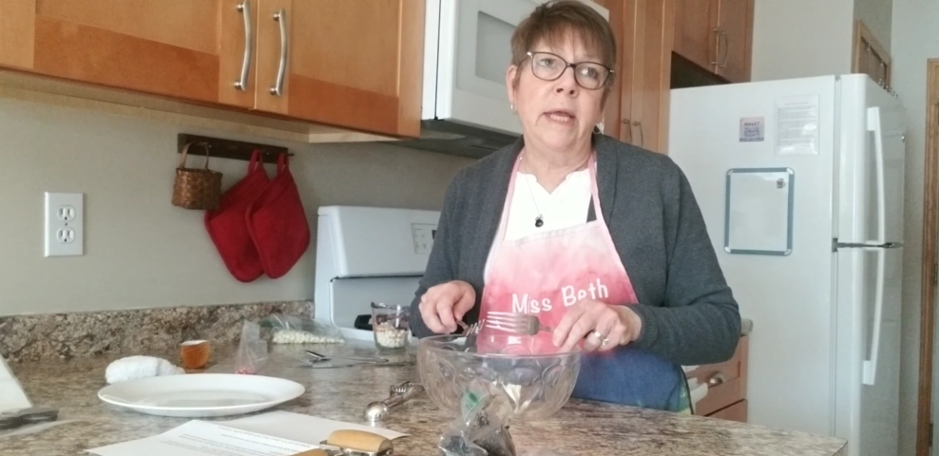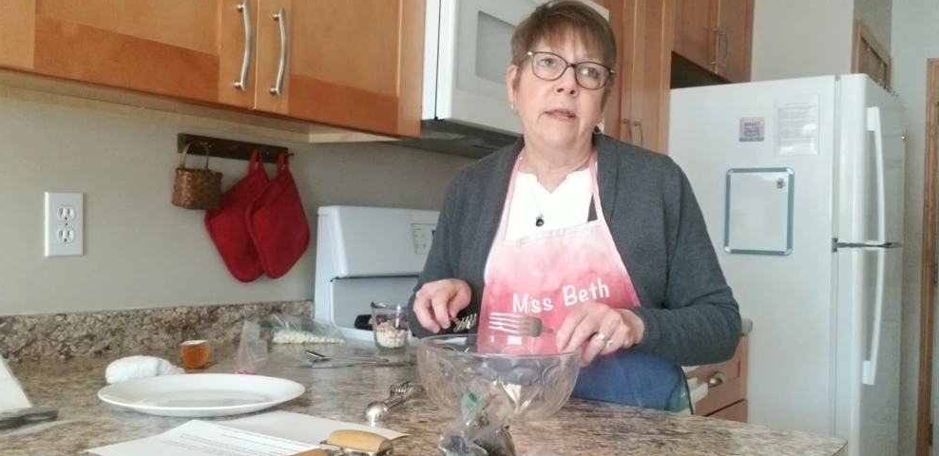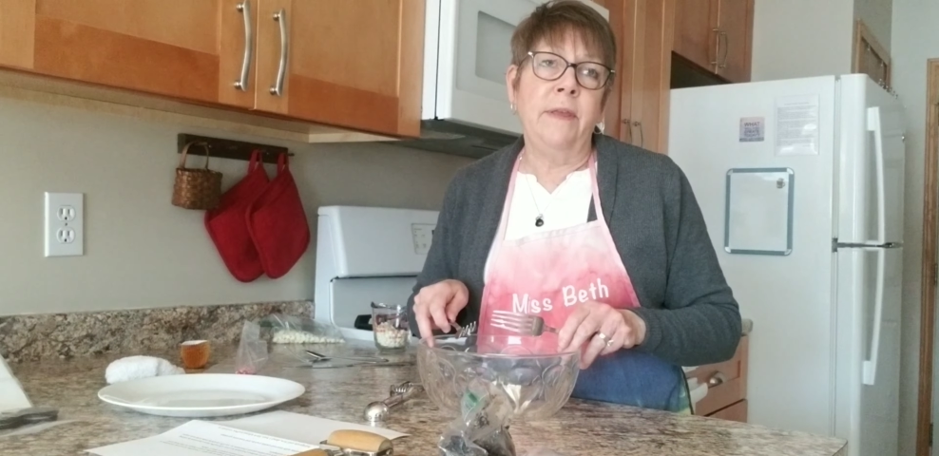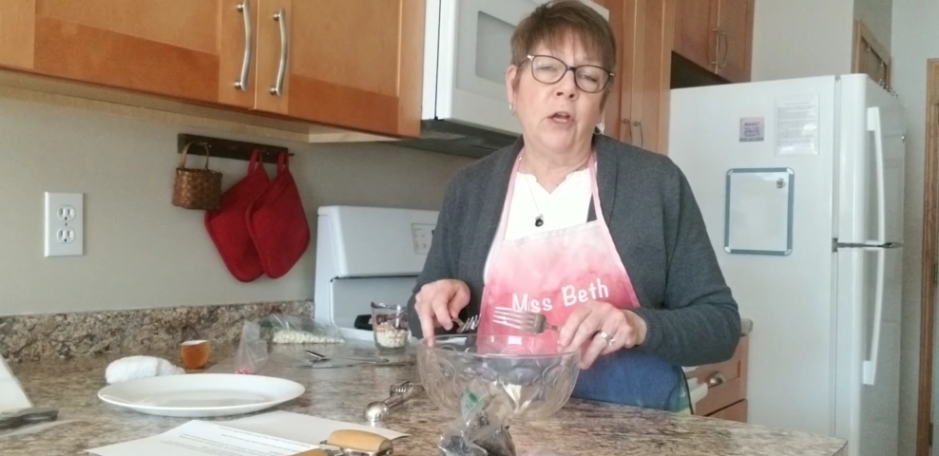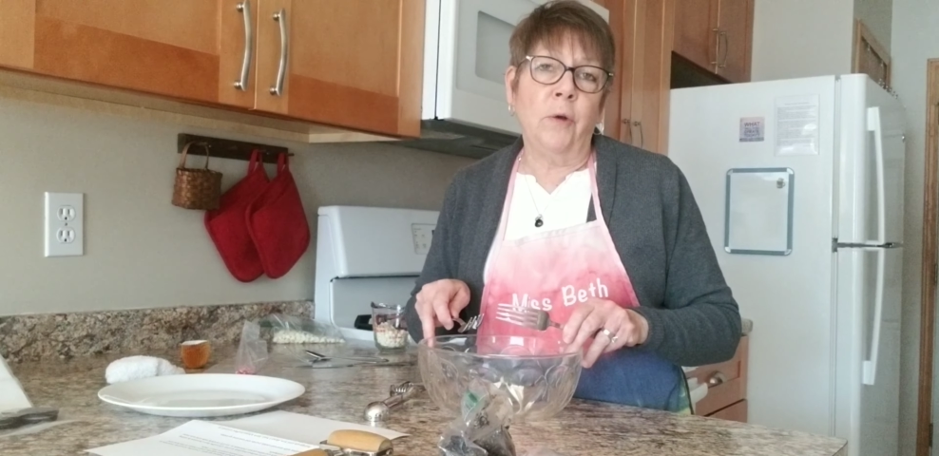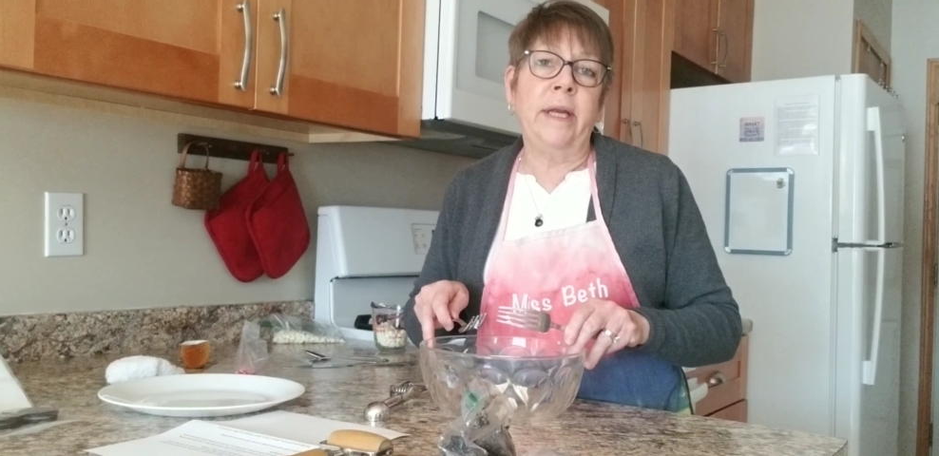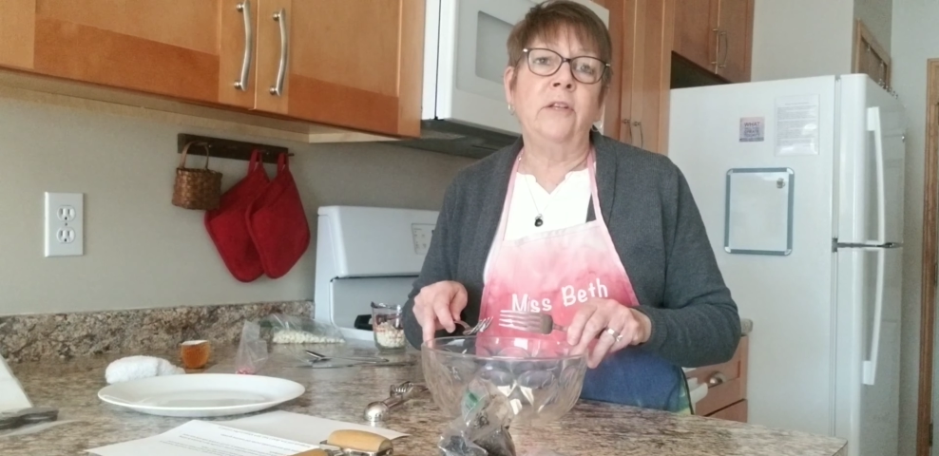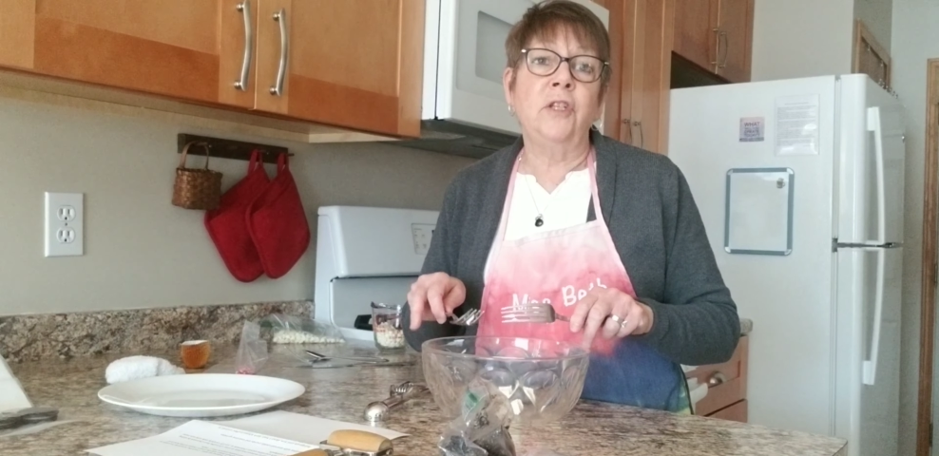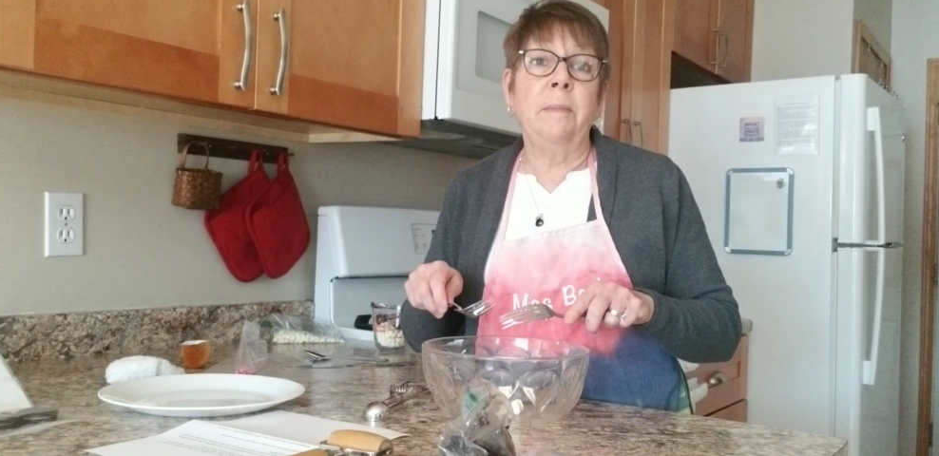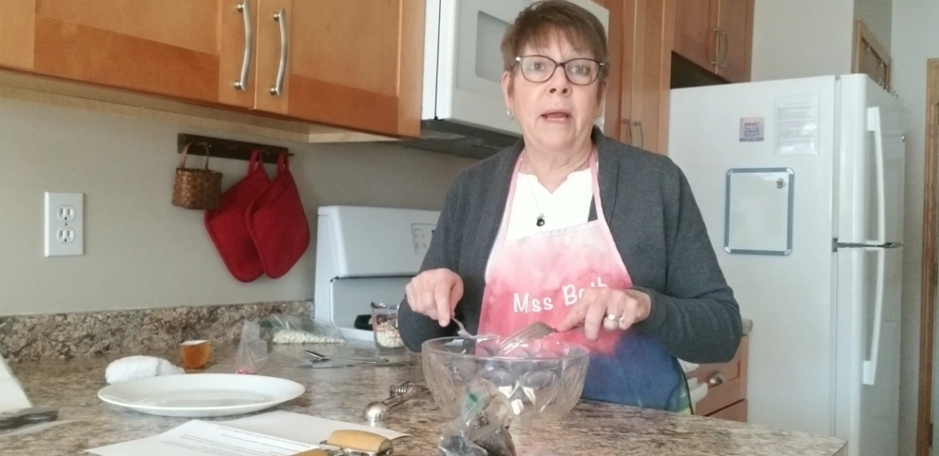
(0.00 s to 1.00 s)
the
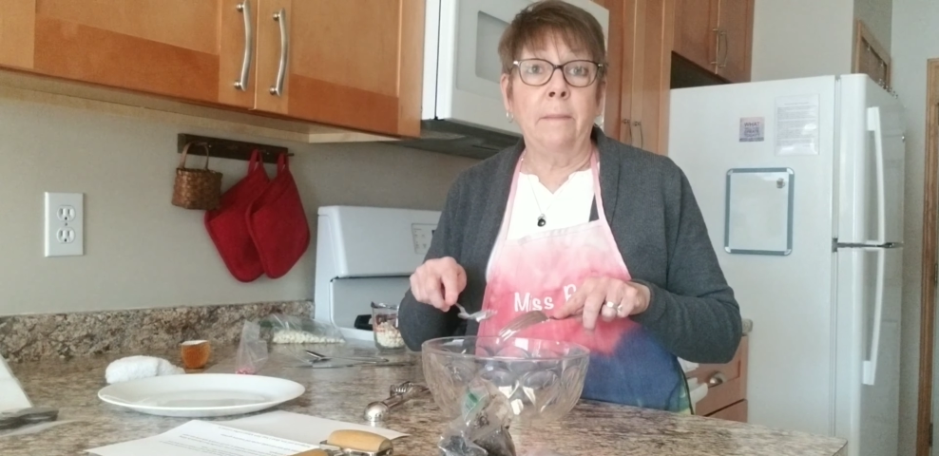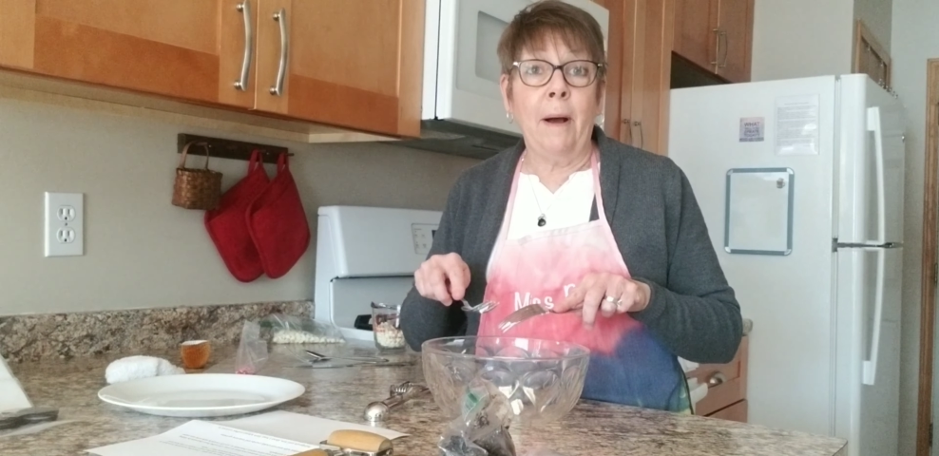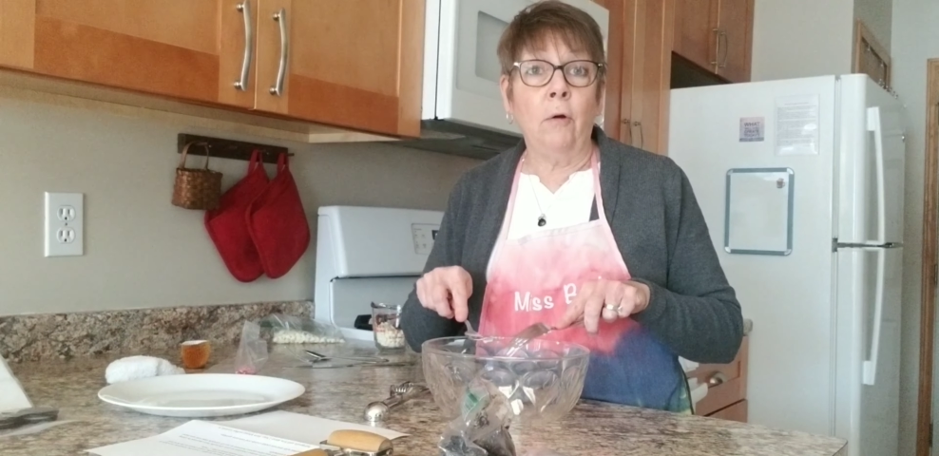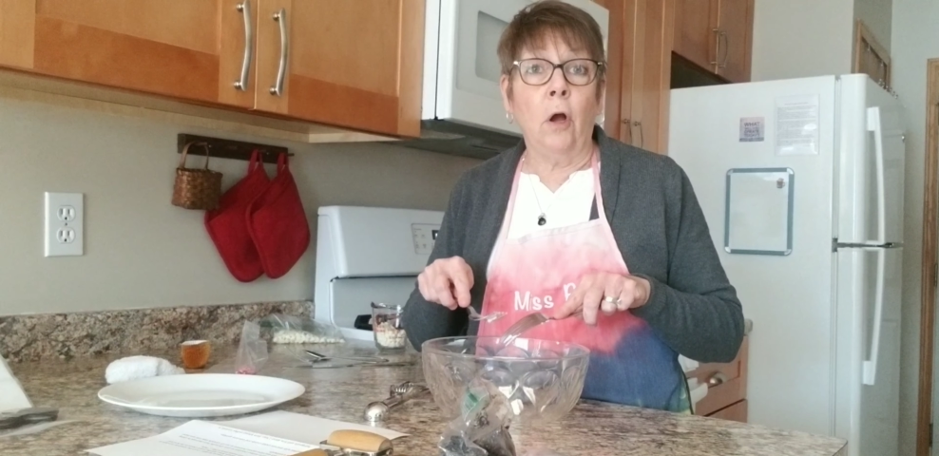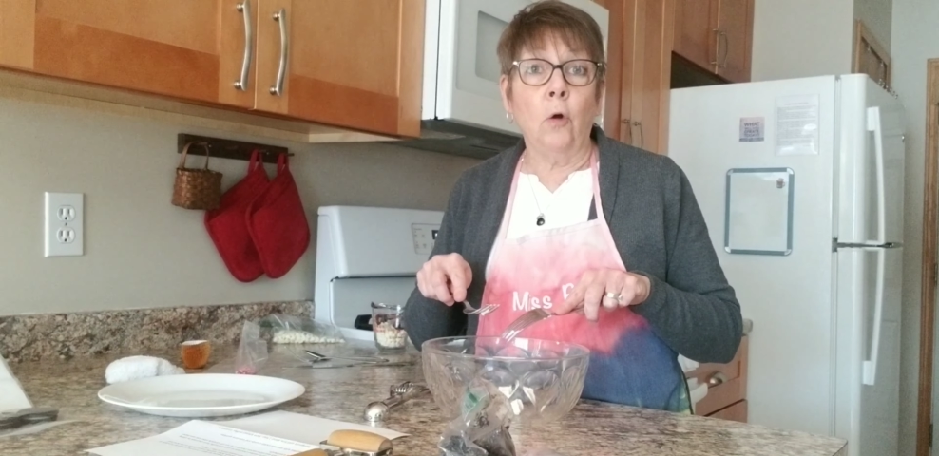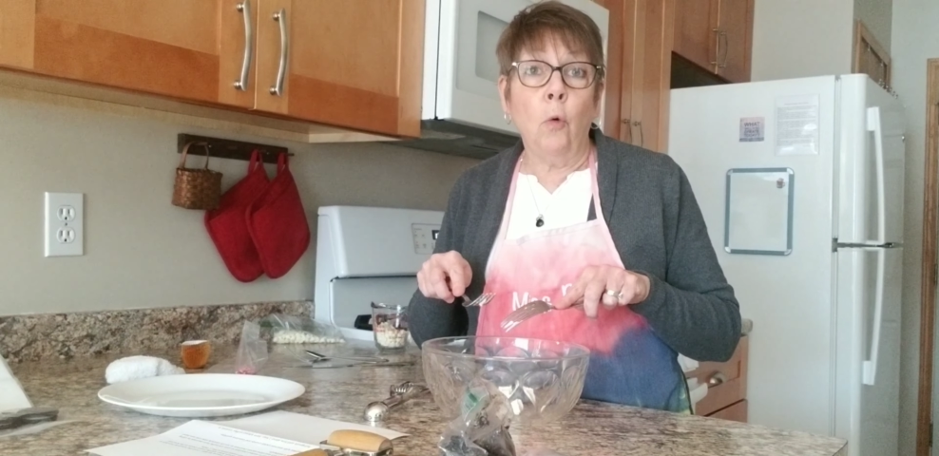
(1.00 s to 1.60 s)
ingredients to make about